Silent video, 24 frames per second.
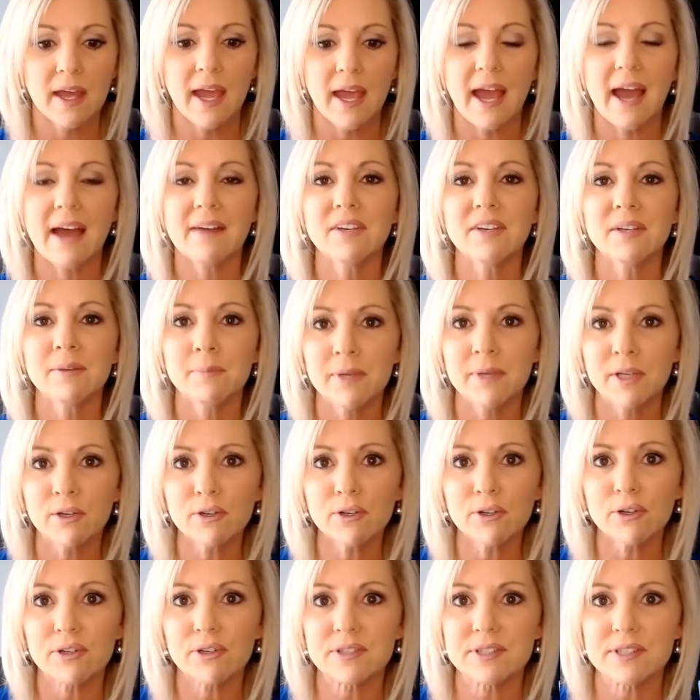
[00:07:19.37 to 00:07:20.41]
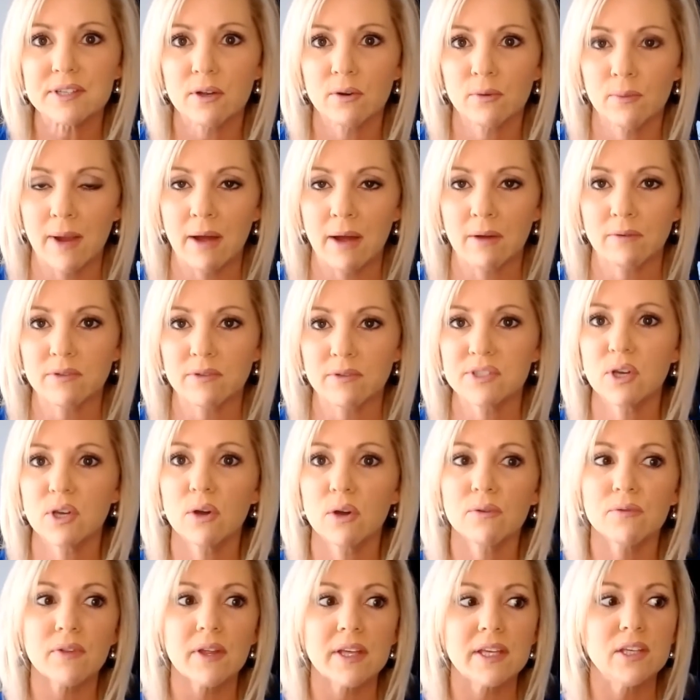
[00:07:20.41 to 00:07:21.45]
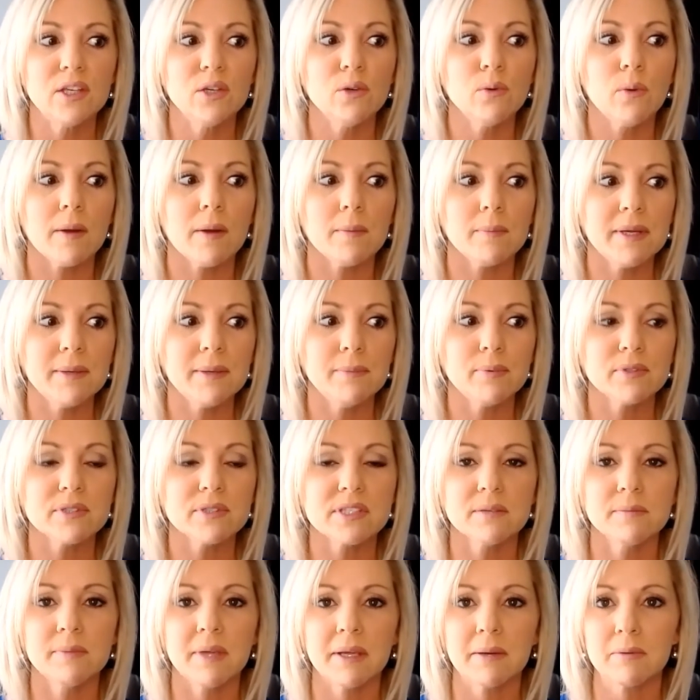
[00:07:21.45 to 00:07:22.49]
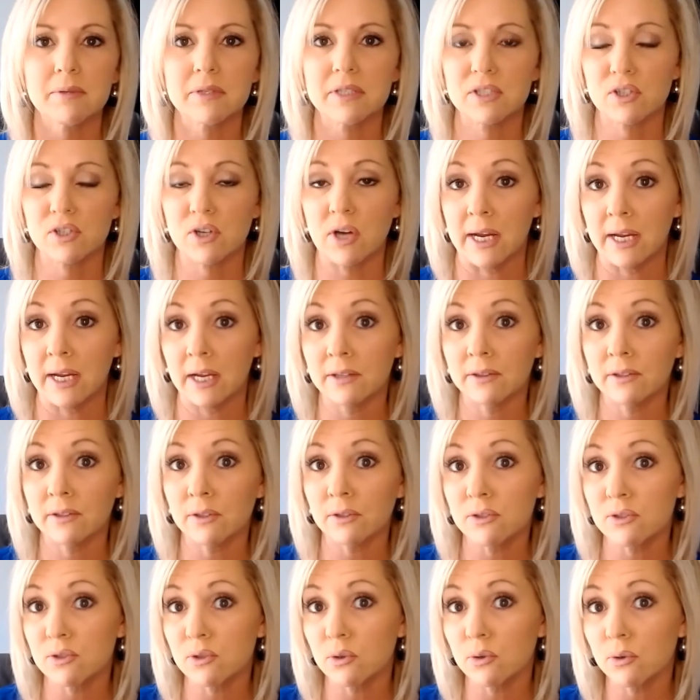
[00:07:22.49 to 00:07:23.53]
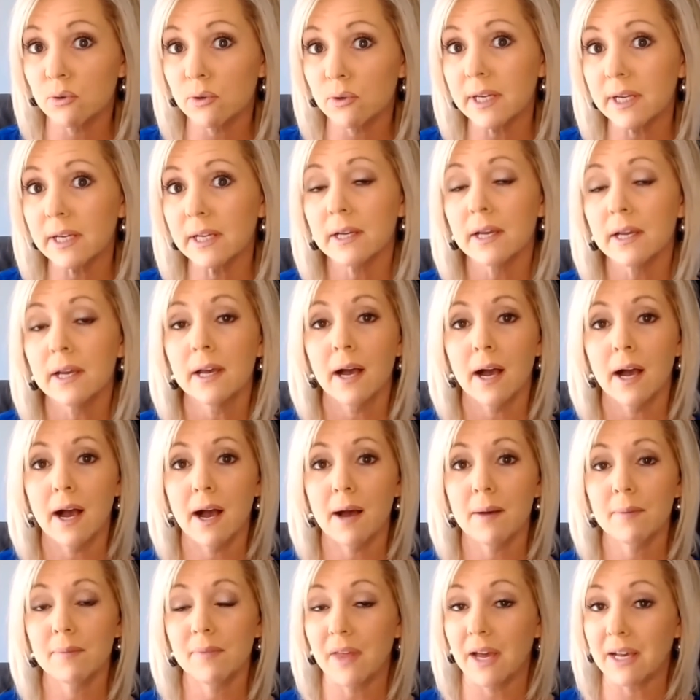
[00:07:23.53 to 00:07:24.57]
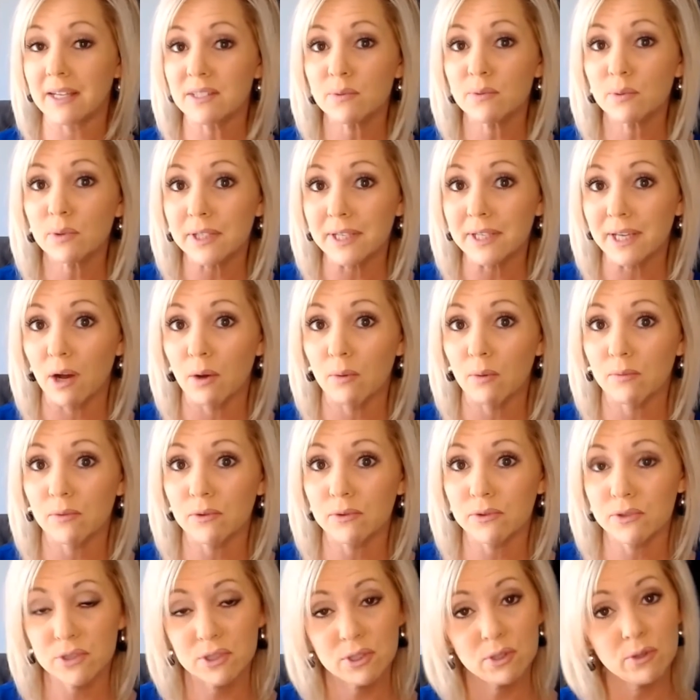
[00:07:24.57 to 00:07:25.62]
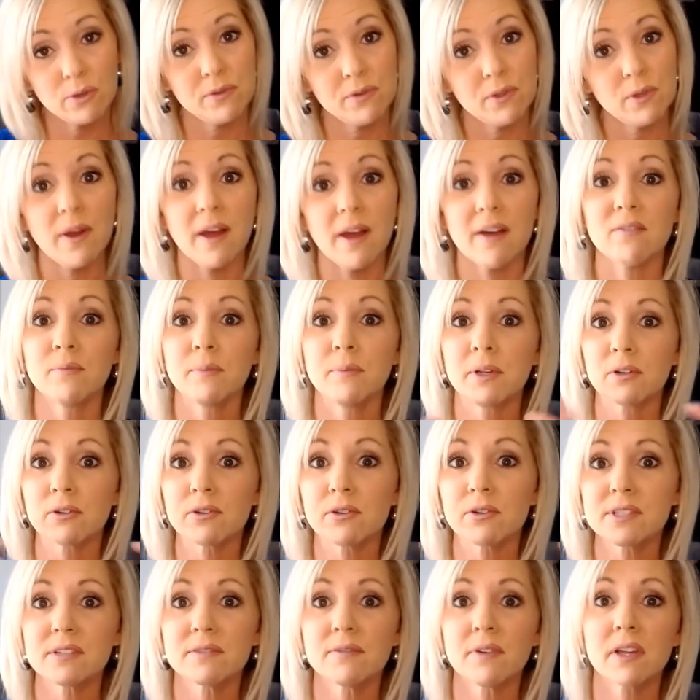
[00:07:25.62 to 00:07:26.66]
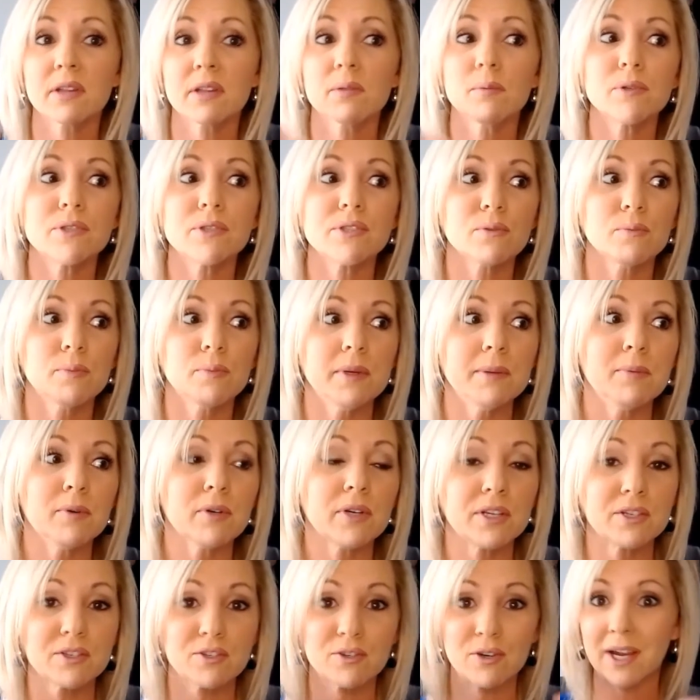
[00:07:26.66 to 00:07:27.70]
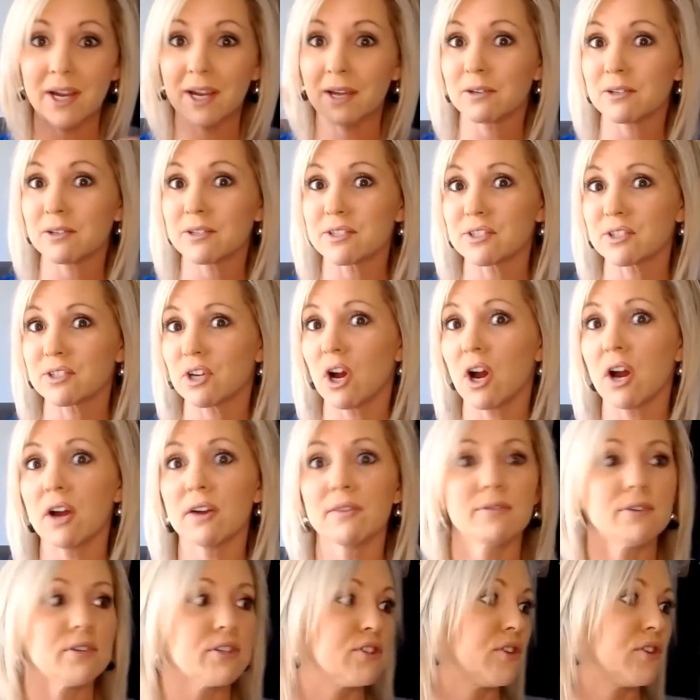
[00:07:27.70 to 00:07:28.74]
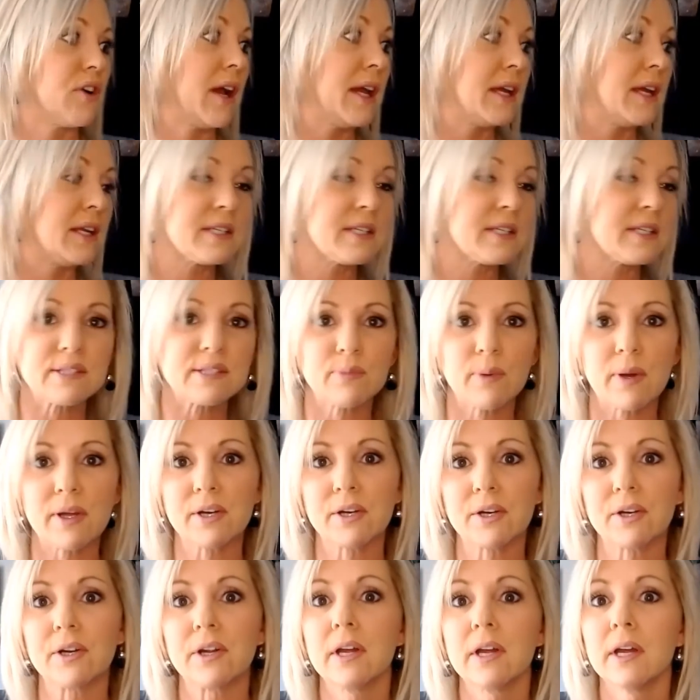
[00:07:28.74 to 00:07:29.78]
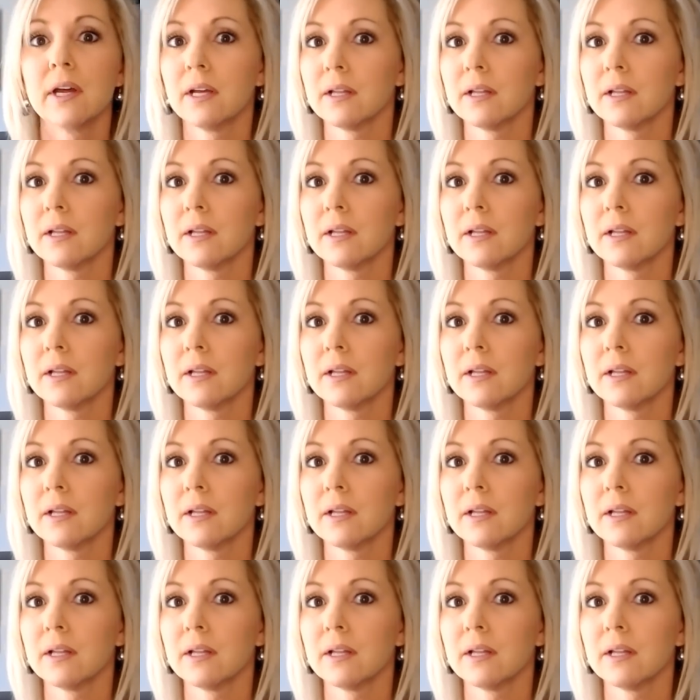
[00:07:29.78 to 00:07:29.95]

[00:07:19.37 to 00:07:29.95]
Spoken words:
having mirrors around. So if like you want people to be able to try on your jewelry, that's really helpful too. If you have mirrors available so people can try on a scarf or try on a sweater,